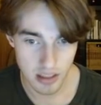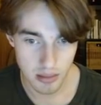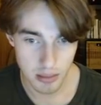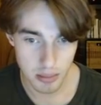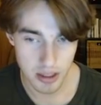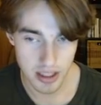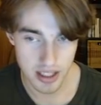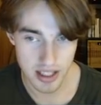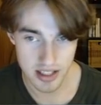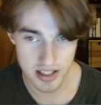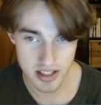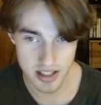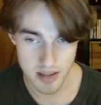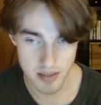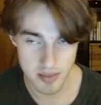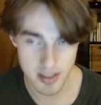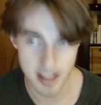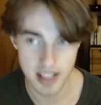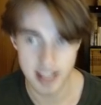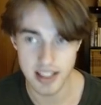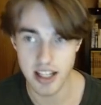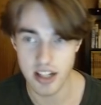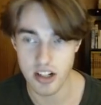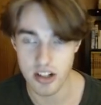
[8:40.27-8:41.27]
But yeah, seems
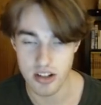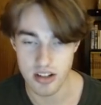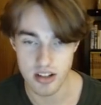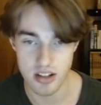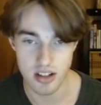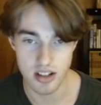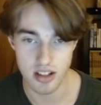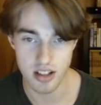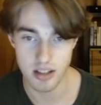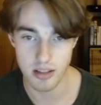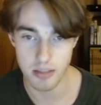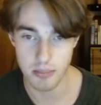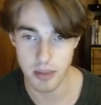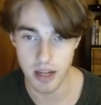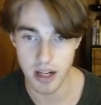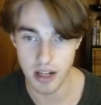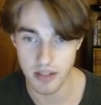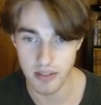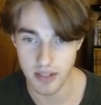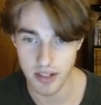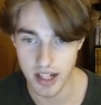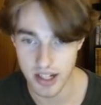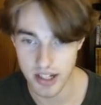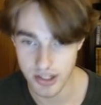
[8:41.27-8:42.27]
like they're just part
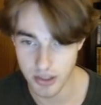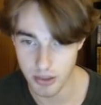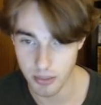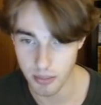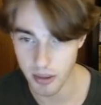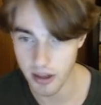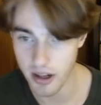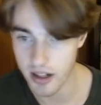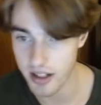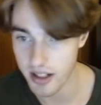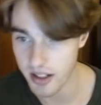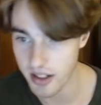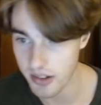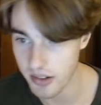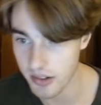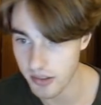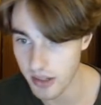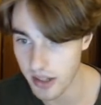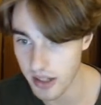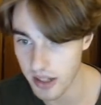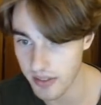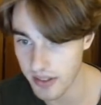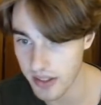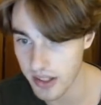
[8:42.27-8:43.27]
of a national park or
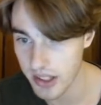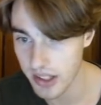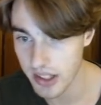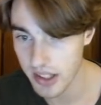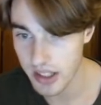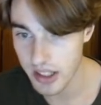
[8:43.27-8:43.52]
whatever.